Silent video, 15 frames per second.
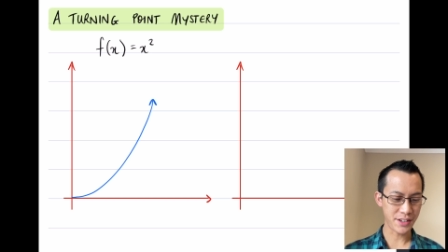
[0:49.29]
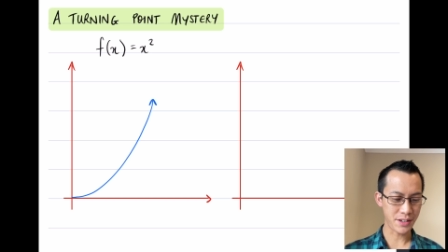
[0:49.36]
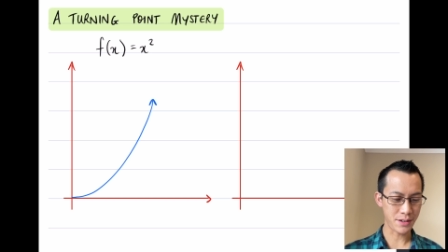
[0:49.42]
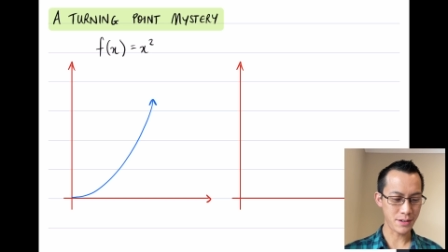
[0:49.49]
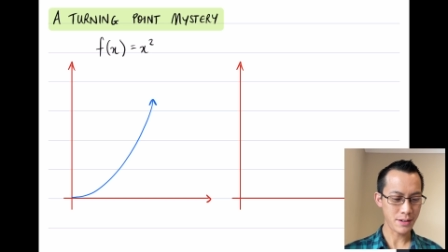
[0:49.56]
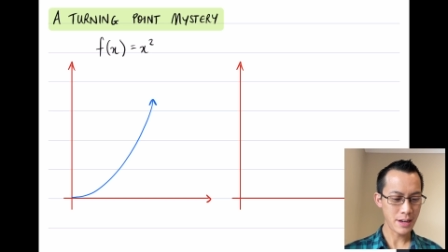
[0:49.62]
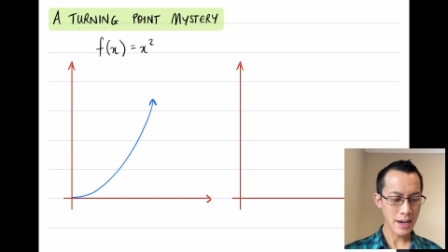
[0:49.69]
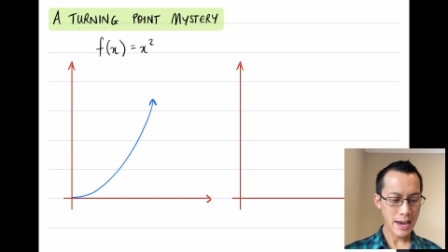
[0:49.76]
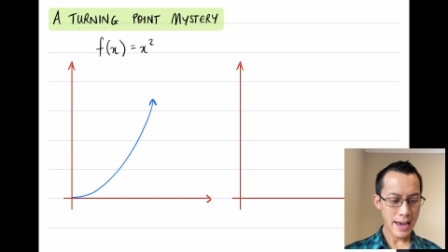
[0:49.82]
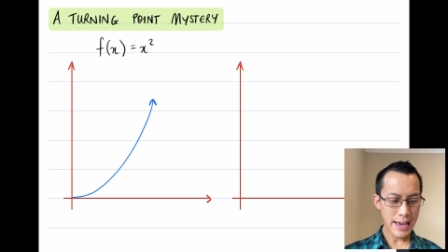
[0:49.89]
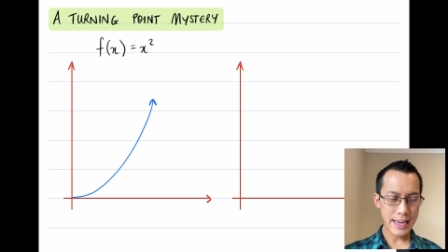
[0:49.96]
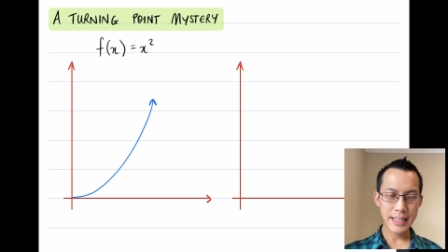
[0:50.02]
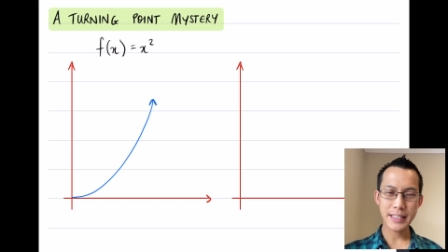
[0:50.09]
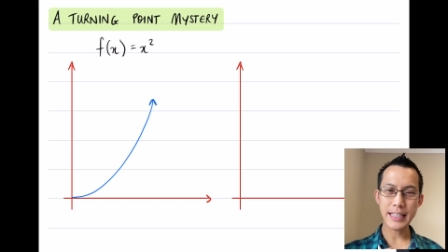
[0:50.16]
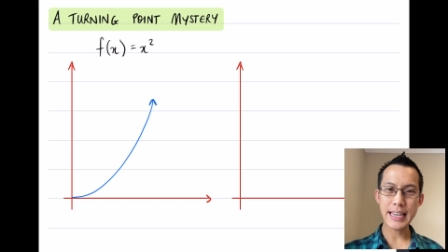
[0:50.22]
to
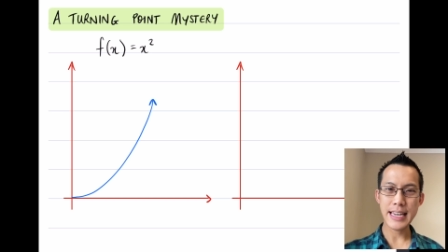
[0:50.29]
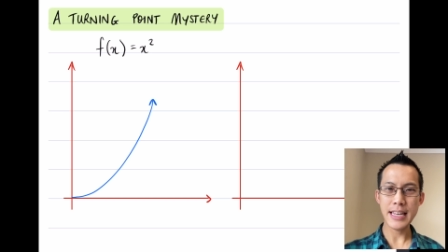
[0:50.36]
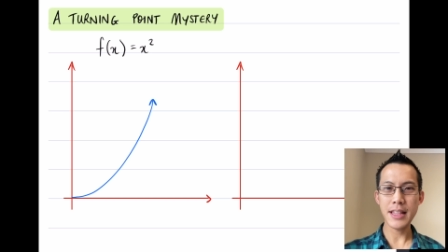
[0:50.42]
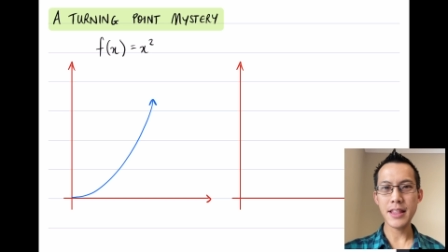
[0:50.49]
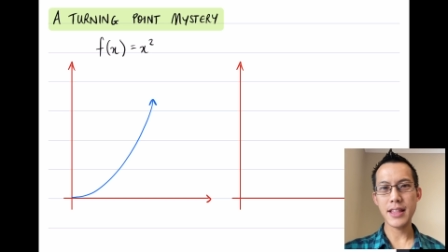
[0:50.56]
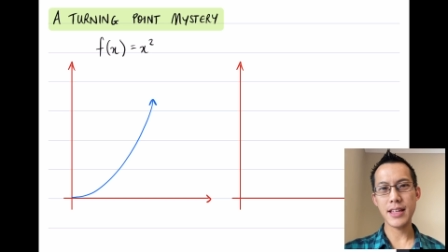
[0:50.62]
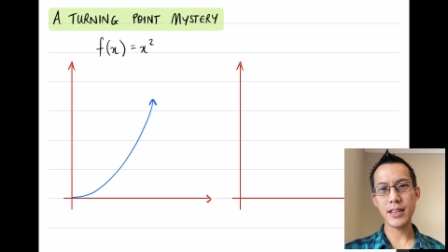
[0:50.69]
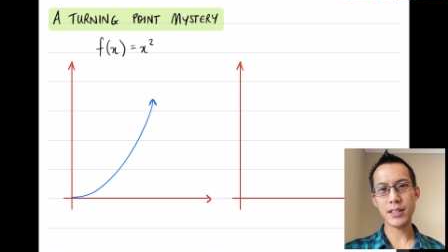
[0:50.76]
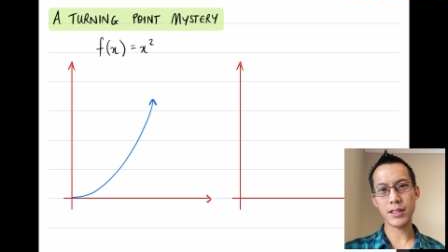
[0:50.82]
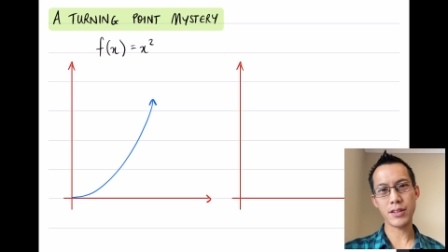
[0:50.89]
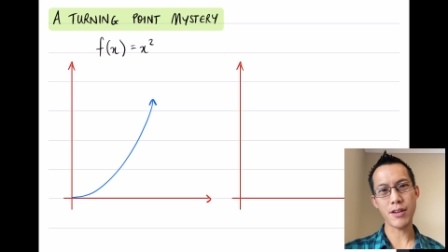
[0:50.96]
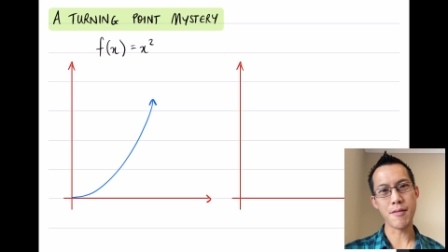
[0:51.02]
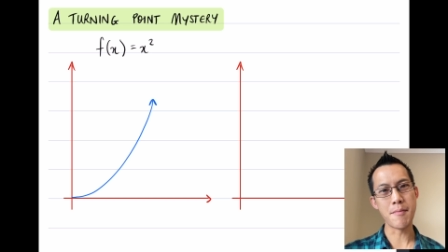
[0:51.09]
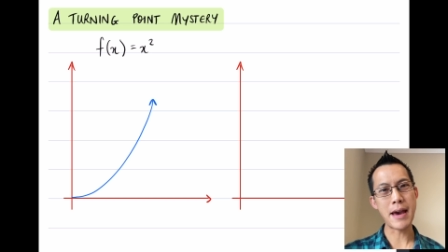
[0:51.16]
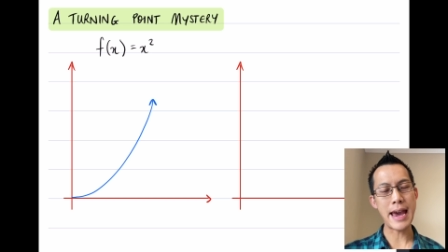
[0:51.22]
is in this
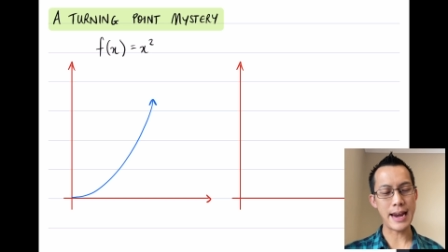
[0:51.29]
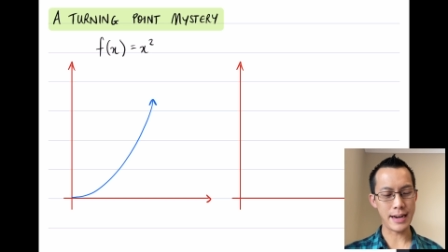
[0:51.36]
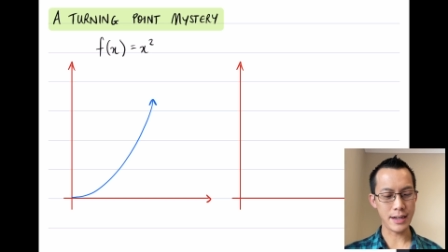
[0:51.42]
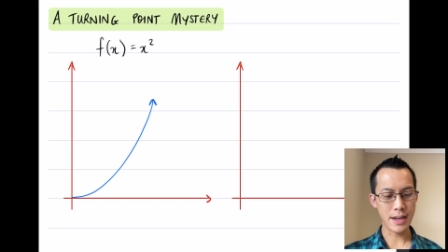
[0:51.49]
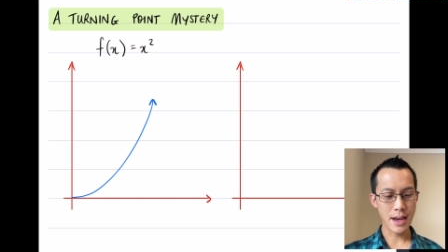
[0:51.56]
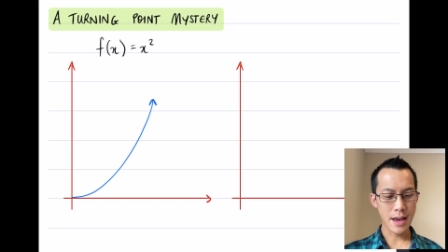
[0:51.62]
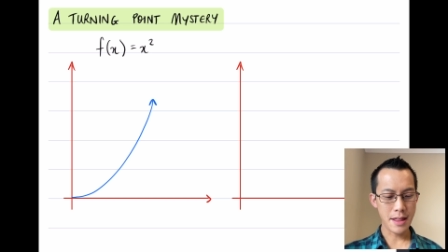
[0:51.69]
domain,